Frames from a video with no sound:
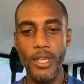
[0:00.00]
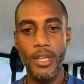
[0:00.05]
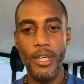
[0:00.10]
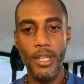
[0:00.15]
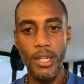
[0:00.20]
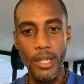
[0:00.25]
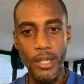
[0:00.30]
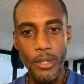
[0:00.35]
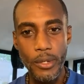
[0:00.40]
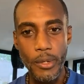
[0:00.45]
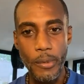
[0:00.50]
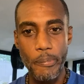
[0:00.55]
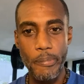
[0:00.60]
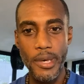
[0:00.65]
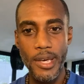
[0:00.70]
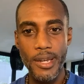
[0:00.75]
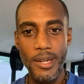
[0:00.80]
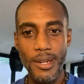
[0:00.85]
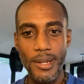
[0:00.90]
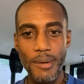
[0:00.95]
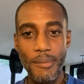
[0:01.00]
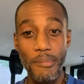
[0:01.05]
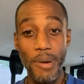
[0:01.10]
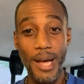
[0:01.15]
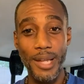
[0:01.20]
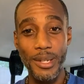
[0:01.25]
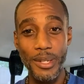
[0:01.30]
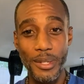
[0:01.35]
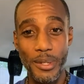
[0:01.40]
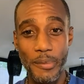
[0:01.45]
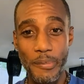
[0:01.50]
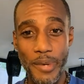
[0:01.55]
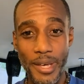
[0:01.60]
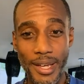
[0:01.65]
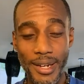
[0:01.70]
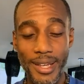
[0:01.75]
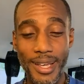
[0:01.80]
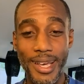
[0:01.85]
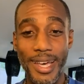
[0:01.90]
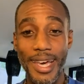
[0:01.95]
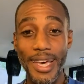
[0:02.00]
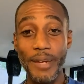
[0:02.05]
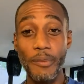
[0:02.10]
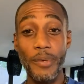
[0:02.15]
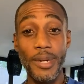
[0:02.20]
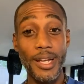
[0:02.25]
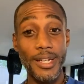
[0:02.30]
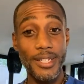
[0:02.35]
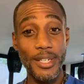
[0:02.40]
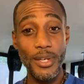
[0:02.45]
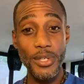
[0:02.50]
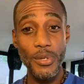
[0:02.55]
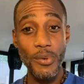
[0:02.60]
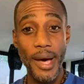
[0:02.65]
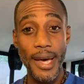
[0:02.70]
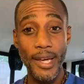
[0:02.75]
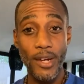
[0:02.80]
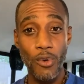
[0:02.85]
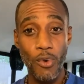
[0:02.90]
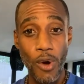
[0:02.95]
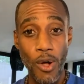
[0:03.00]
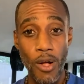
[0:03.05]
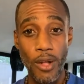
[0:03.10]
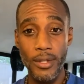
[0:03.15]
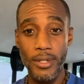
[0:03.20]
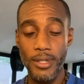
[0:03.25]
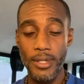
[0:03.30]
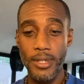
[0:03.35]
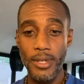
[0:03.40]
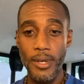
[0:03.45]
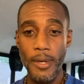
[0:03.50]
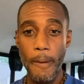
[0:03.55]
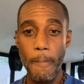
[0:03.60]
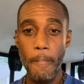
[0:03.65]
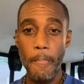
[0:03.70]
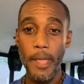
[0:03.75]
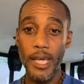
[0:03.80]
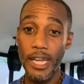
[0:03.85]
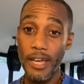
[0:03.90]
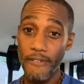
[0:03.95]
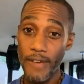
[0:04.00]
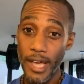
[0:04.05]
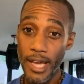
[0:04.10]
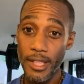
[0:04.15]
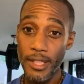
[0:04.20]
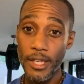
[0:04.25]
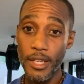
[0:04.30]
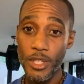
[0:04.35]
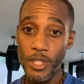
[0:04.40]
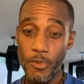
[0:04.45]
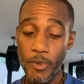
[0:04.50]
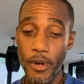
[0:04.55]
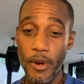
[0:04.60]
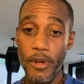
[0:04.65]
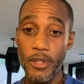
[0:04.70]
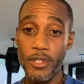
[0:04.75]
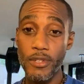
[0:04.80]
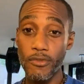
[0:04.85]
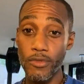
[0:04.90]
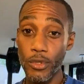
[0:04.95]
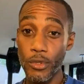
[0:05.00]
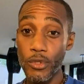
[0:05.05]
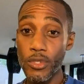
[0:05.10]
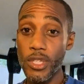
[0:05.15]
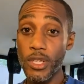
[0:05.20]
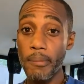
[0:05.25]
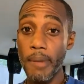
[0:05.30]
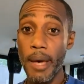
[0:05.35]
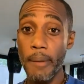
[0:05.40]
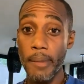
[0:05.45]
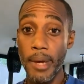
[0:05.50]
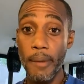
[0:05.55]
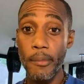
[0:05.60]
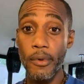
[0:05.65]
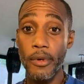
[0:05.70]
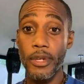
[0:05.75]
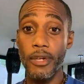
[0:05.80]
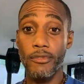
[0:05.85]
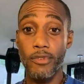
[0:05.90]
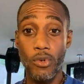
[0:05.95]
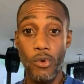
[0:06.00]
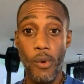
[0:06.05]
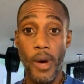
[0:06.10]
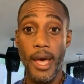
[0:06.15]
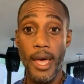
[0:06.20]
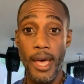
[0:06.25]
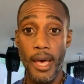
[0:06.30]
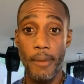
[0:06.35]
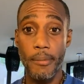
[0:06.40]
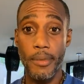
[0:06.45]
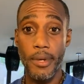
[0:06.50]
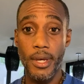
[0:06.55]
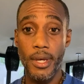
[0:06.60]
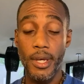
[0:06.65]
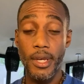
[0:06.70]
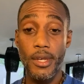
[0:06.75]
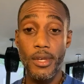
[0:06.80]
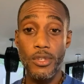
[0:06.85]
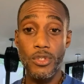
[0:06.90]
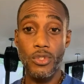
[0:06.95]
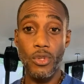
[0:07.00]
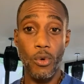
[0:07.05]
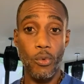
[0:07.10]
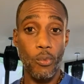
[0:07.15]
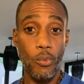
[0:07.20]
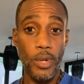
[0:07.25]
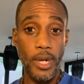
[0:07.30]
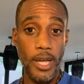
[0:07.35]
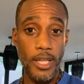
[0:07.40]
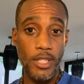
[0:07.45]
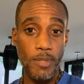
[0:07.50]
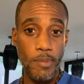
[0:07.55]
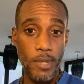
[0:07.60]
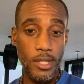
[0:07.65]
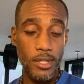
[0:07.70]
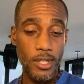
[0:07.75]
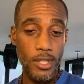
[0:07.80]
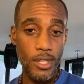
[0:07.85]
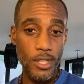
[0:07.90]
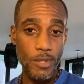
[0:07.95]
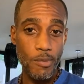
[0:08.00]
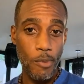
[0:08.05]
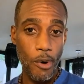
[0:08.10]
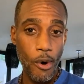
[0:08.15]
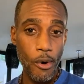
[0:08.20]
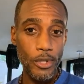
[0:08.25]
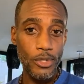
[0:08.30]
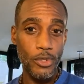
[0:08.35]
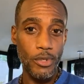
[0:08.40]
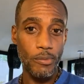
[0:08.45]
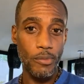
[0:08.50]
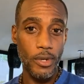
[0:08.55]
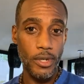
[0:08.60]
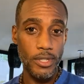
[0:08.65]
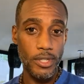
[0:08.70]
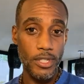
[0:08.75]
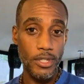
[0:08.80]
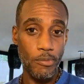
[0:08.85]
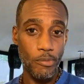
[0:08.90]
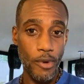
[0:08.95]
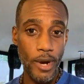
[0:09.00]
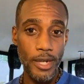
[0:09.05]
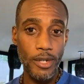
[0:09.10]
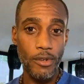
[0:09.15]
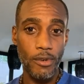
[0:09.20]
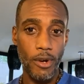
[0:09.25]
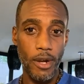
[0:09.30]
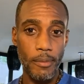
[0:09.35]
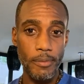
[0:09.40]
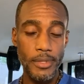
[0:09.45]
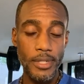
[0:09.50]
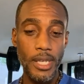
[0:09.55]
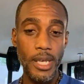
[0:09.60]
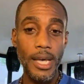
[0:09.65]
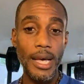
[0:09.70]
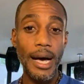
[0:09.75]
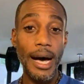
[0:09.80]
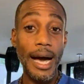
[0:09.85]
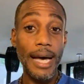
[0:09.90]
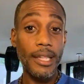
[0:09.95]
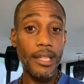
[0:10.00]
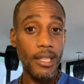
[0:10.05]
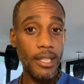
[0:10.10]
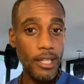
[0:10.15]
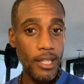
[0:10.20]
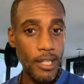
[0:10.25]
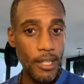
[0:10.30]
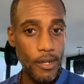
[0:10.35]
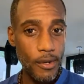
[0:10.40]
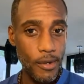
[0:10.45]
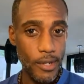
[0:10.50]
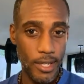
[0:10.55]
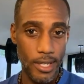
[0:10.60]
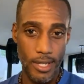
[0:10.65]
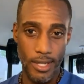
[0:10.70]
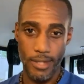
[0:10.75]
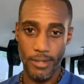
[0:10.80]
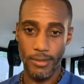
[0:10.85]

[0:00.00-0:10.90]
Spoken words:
little bit by little bit. And when I tell you I crawled, and I've had the experience of losing my memory of who I am. So when I speak to these poetry books as breadcrumbs, I literally